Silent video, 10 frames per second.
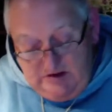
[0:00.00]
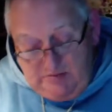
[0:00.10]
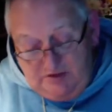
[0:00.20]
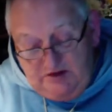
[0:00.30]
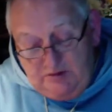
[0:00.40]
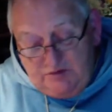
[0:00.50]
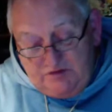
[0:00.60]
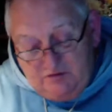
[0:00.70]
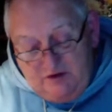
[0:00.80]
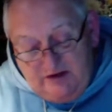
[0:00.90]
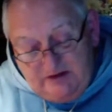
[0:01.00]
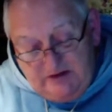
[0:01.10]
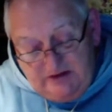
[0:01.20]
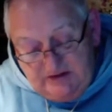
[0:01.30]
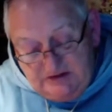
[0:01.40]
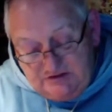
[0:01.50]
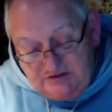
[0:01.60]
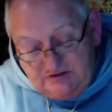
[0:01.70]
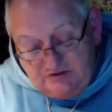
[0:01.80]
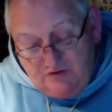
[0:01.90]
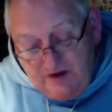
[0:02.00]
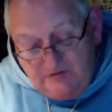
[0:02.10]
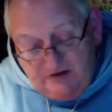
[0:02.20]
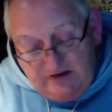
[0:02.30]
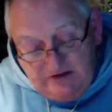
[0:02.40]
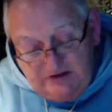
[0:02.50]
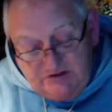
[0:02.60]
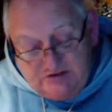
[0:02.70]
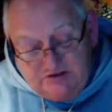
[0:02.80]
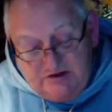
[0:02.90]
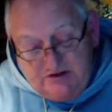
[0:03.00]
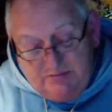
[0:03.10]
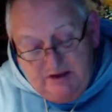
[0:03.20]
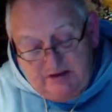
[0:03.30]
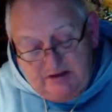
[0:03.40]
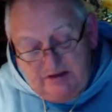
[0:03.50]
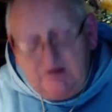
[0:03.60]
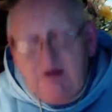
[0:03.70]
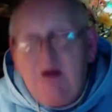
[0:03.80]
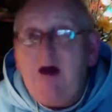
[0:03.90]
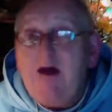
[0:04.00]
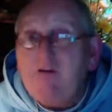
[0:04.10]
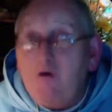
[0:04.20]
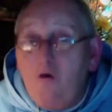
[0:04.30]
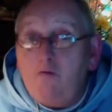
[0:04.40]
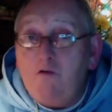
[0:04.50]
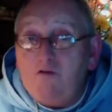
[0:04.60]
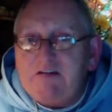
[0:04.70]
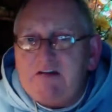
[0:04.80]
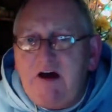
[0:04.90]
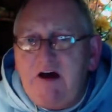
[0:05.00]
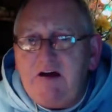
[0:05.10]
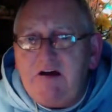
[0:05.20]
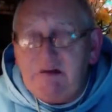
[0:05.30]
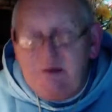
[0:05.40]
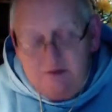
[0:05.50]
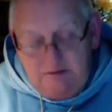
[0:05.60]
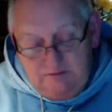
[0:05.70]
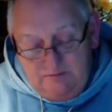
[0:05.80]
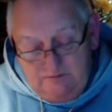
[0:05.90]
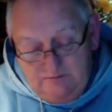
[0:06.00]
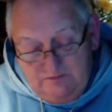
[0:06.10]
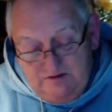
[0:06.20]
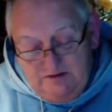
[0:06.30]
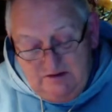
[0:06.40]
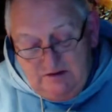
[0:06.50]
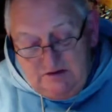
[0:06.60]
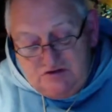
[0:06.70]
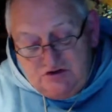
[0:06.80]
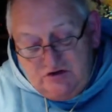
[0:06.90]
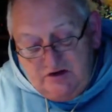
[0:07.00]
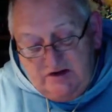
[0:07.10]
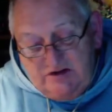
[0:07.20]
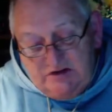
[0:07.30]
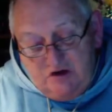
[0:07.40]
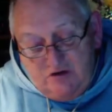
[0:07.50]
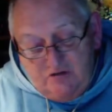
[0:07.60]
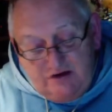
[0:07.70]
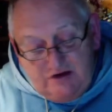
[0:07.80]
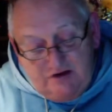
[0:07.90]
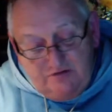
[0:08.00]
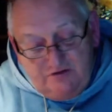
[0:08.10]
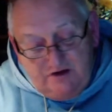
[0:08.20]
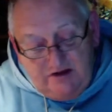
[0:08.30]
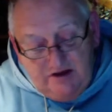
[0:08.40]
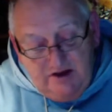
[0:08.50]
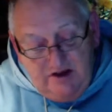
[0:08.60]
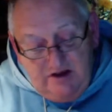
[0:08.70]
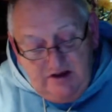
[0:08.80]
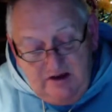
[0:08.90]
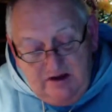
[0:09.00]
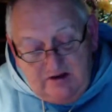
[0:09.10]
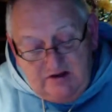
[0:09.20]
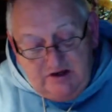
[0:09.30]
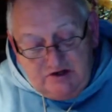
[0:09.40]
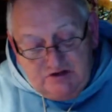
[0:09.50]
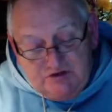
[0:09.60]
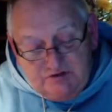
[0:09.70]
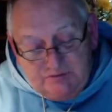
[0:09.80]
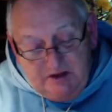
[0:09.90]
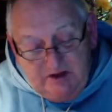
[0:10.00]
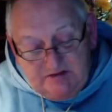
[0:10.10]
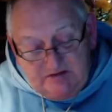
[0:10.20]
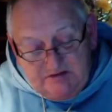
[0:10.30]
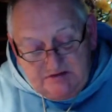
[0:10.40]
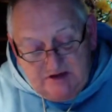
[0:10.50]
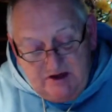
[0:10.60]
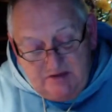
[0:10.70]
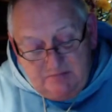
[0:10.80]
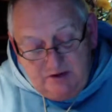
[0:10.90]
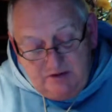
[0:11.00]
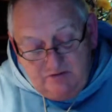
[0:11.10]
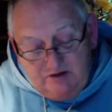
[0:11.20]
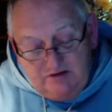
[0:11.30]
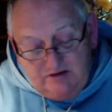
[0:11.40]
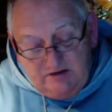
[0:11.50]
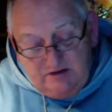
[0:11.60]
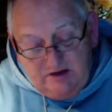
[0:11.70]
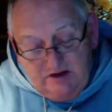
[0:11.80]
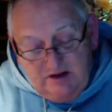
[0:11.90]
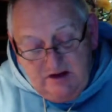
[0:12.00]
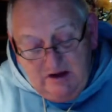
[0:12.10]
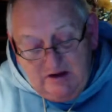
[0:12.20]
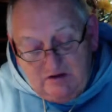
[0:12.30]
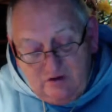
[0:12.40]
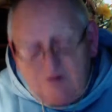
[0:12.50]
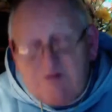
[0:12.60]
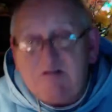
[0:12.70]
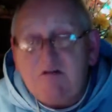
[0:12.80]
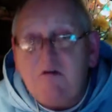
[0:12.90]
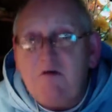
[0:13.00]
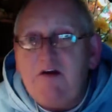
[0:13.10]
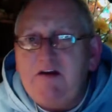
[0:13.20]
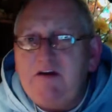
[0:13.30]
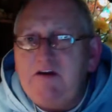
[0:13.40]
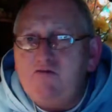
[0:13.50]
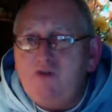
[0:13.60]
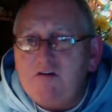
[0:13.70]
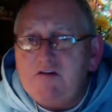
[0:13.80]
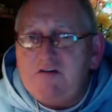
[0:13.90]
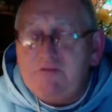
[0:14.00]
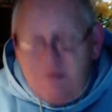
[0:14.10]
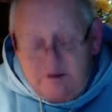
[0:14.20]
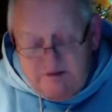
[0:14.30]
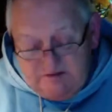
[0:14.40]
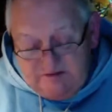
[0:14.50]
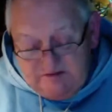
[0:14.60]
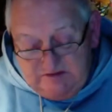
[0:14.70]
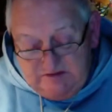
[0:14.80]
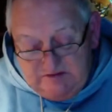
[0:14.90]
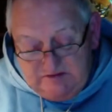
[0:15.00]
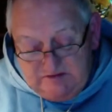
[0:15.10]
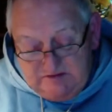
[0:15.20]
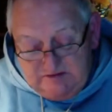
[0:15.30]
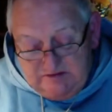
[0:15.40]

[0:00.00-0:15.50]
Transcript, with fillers: But he was greatly injured, gravely injured in battle, and almost died. During his long recovery, Ignatius passed the time by reading and also in erotic fantasies